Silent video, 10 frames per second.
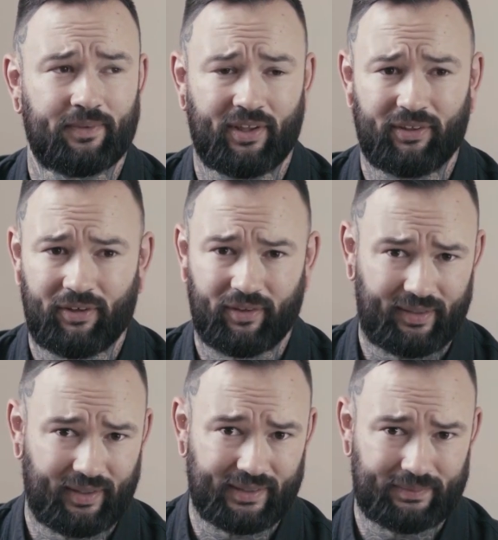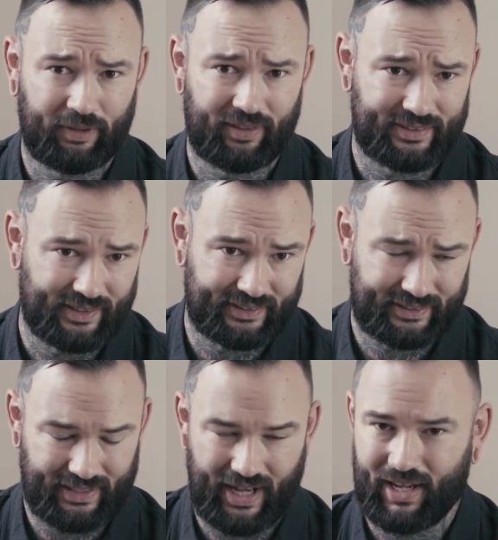with a lot of things because the
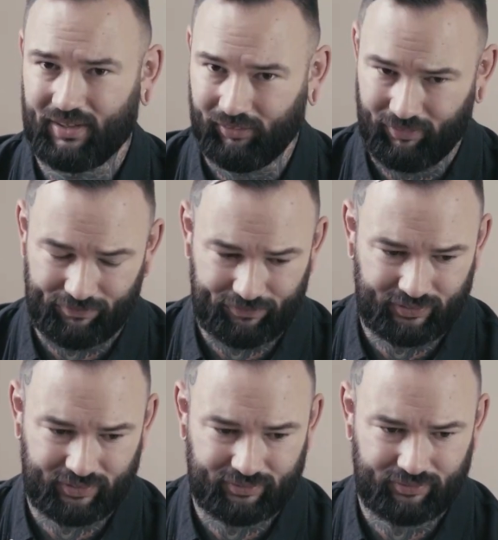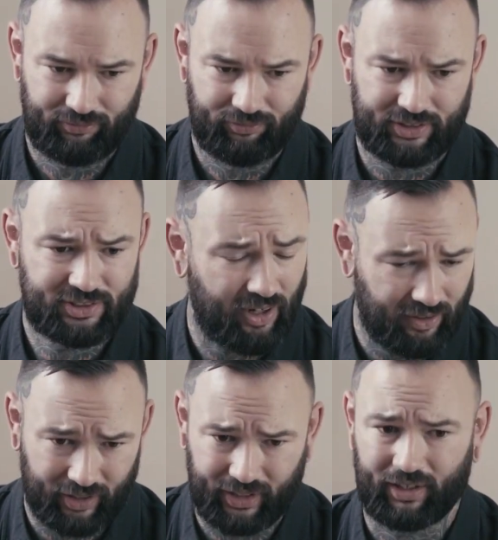style of
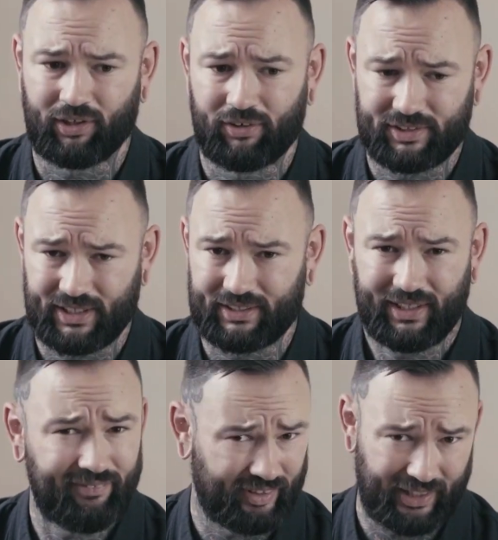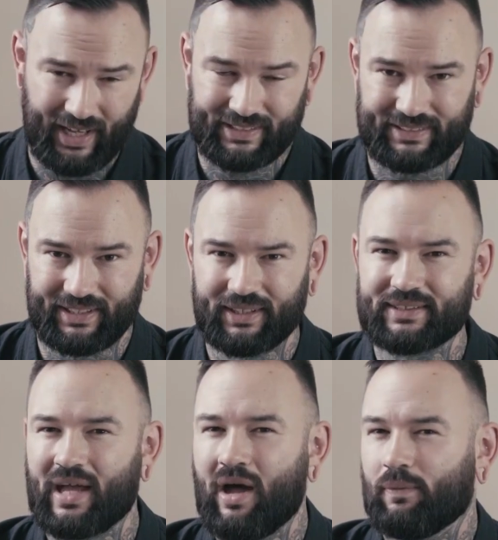rhetoric and content and even the
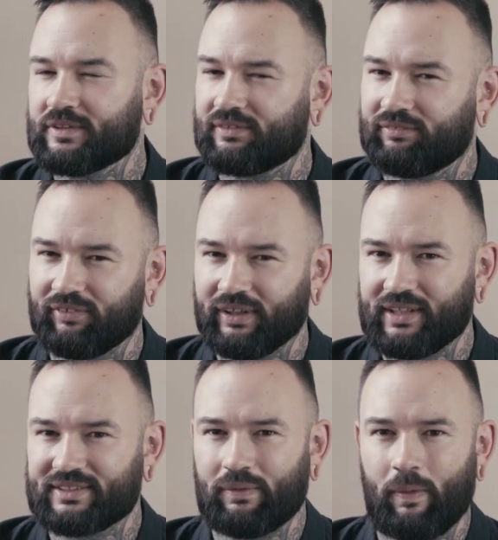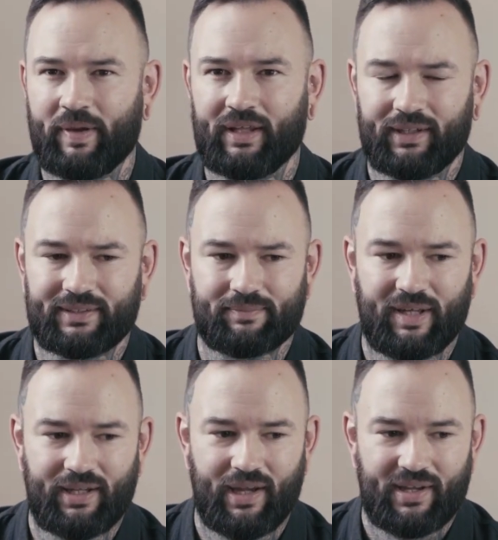aesthetics wasn't really so appealing to
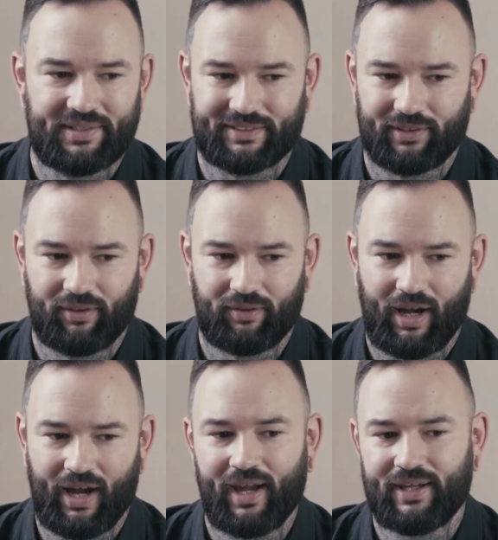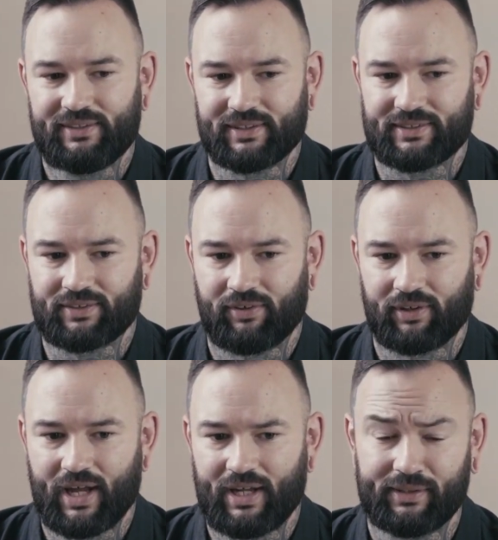me. So I just
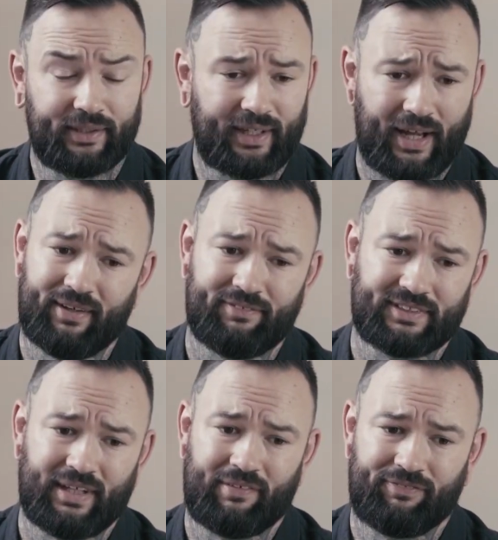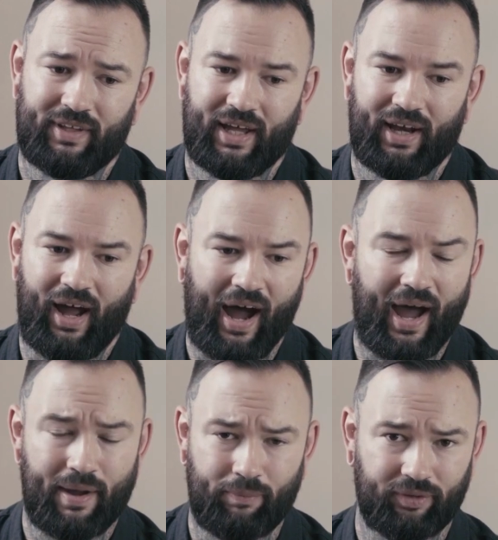created the kind of stuff that
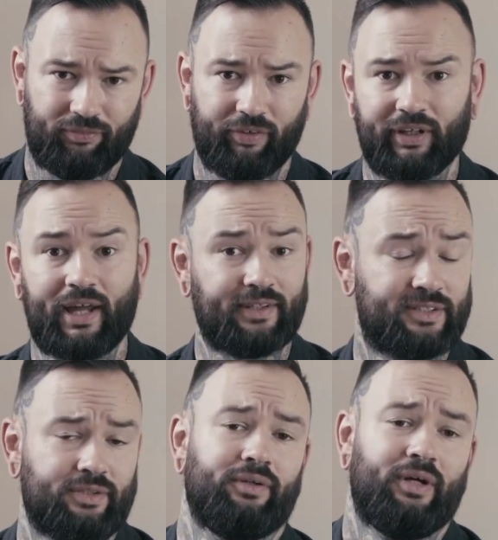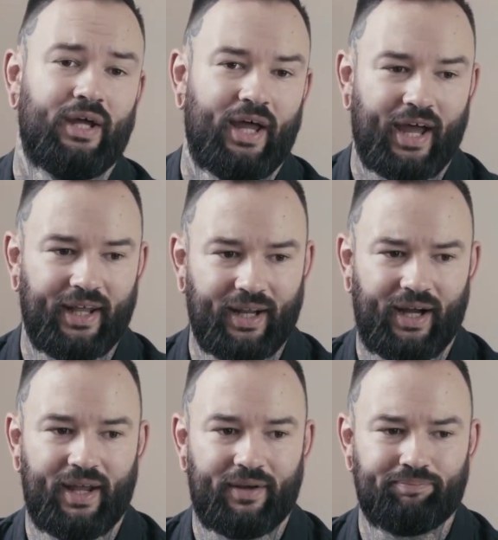I would relate to. And
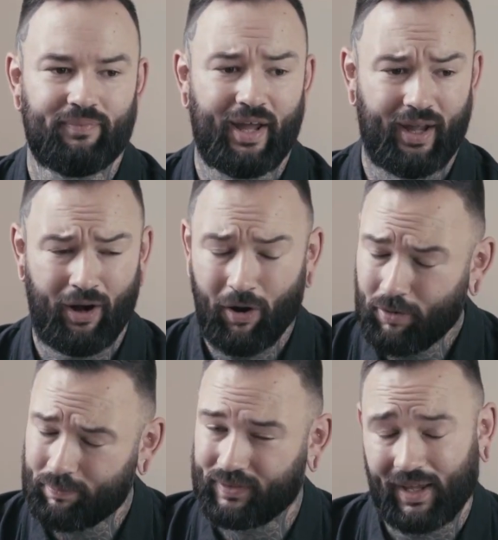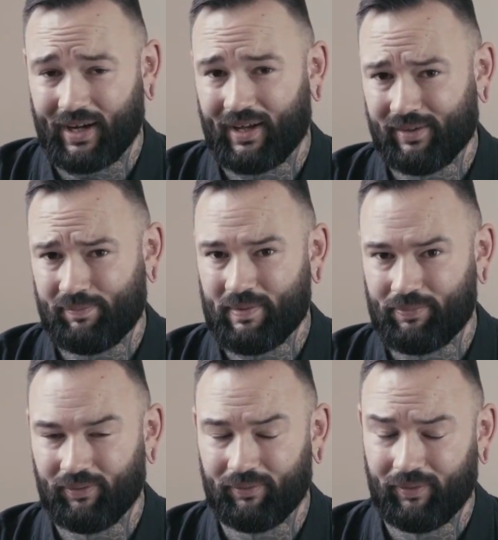I hope that other
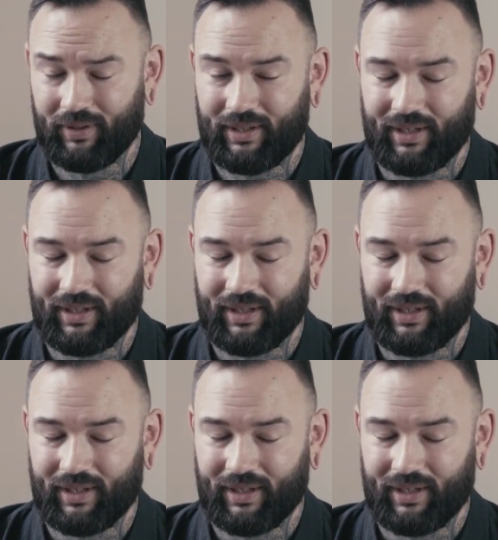people